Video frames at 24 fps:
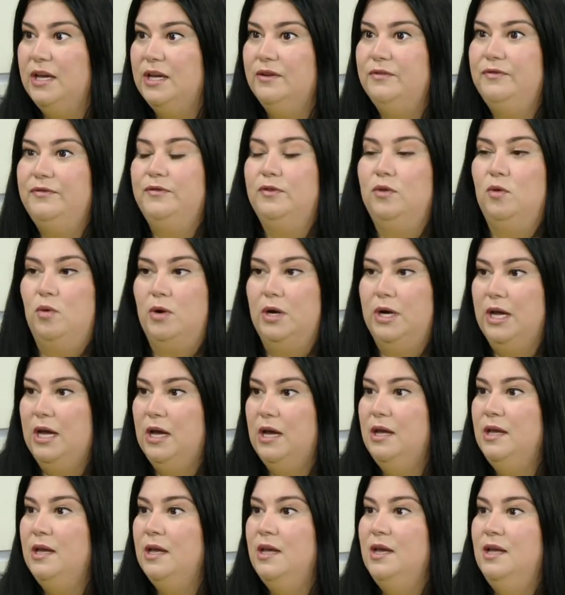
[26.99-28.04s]
running
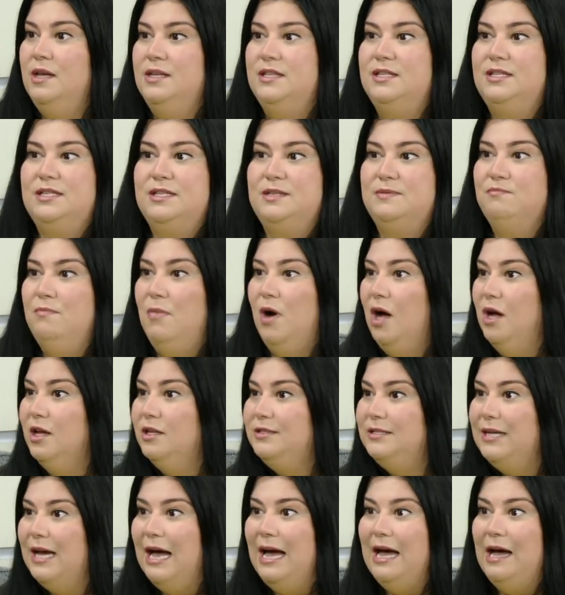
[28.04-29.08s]
Florida small
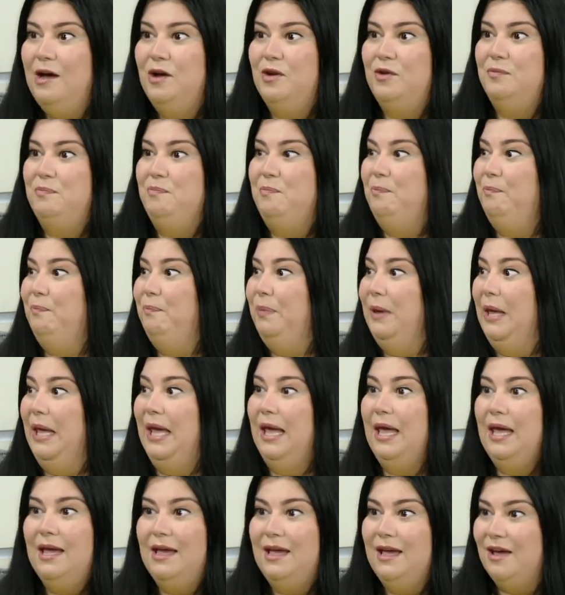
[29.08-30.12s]
town
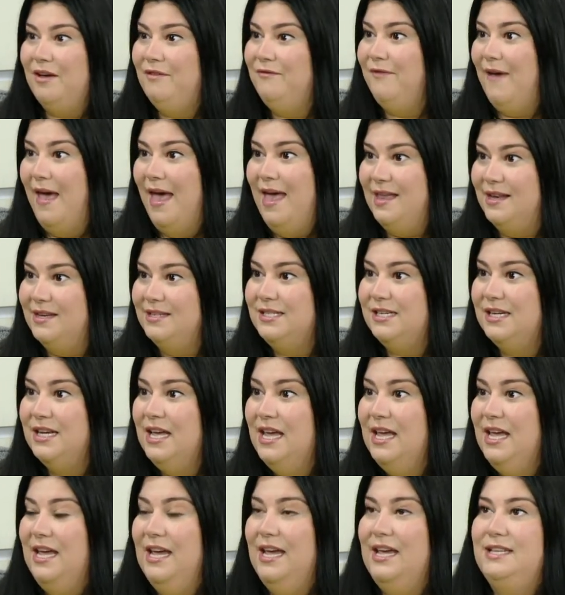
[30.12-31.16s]
big mm-hmm. event.
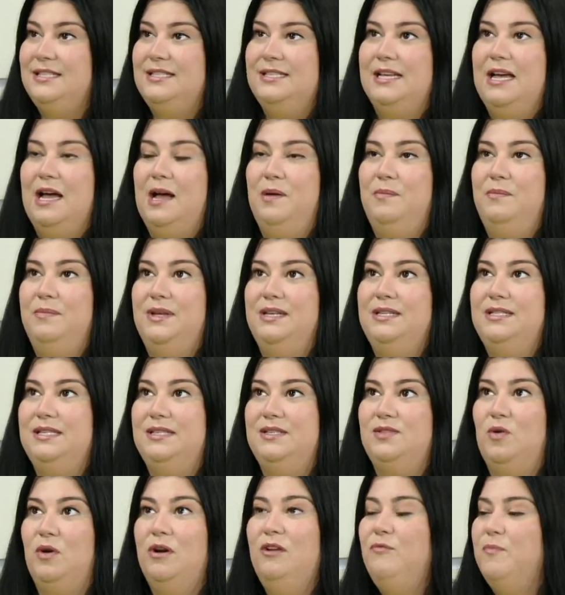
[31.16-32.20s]
Mm. It's um,
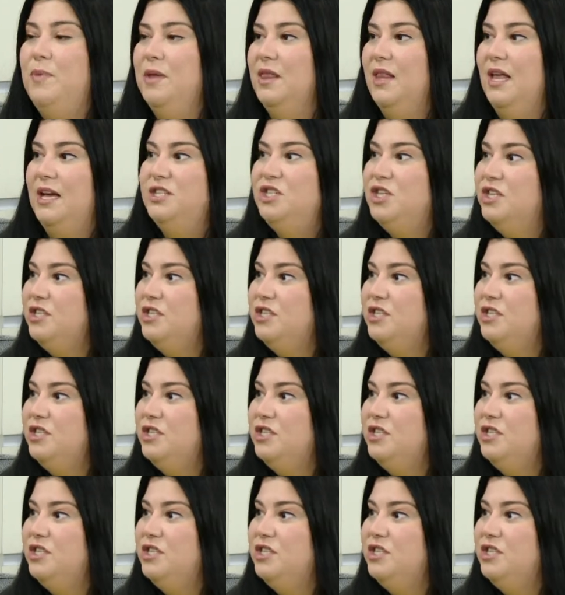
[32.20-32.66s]
it's sort of been